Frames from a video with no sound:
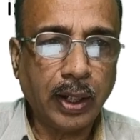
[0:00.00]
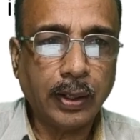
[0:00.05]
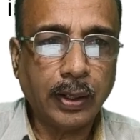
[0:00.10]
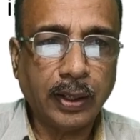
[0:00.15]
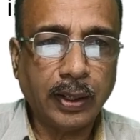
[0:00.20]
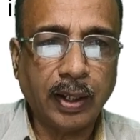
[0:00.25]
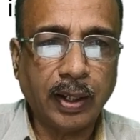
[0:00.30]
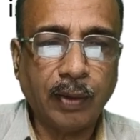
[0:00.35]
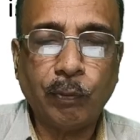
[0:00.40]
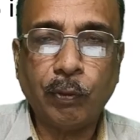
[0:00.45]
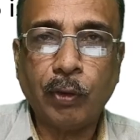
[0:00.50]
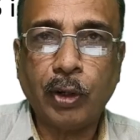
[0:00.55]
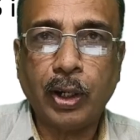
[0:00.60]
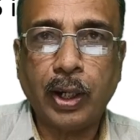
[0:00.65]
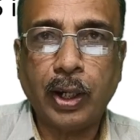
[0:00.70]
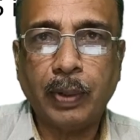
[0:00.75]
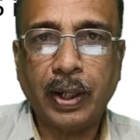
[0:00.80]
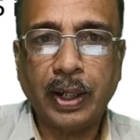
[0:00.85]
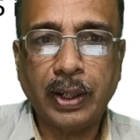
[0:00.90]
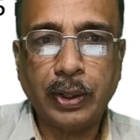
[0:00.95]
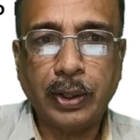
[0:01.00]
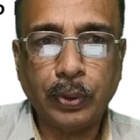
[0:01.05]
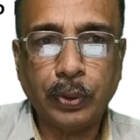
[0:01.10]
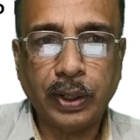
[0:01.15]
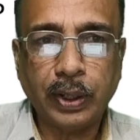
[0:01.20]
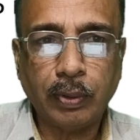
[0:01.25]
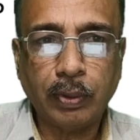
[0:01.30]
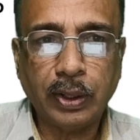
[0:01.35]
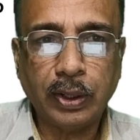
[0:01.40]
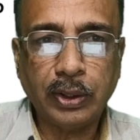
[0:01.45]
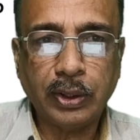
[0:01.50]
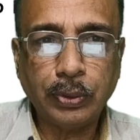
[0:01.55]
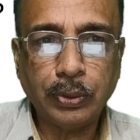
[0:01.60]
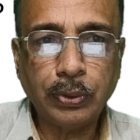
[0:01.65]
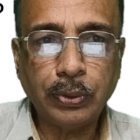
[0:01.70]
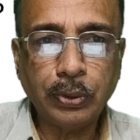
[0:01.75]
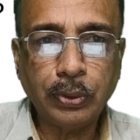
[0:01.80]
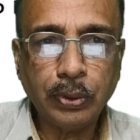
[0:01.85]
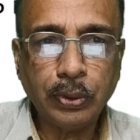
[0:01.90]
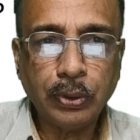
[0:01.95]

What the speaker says: Therefore, n by 2 equals to